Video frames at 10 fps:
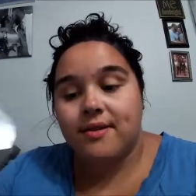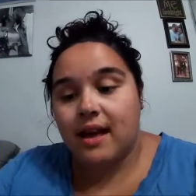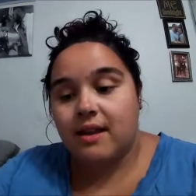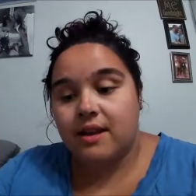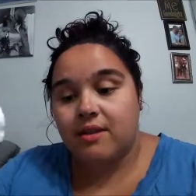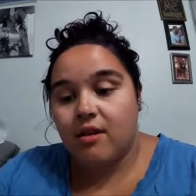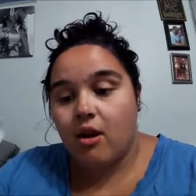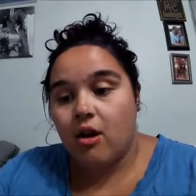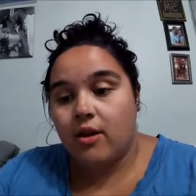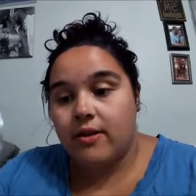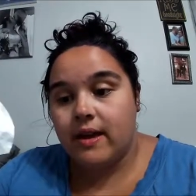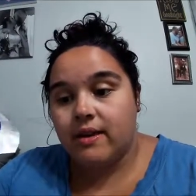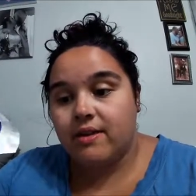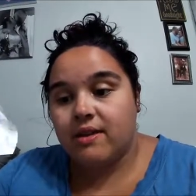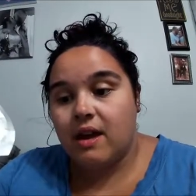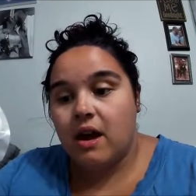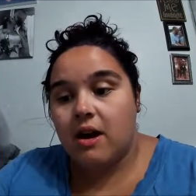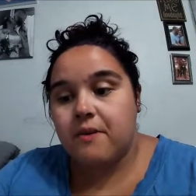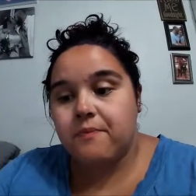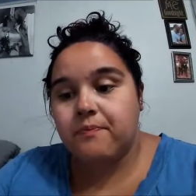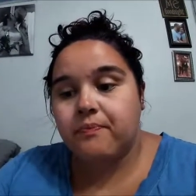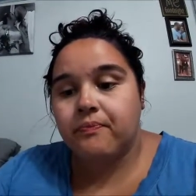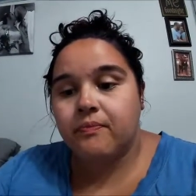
Sally's on this. Um,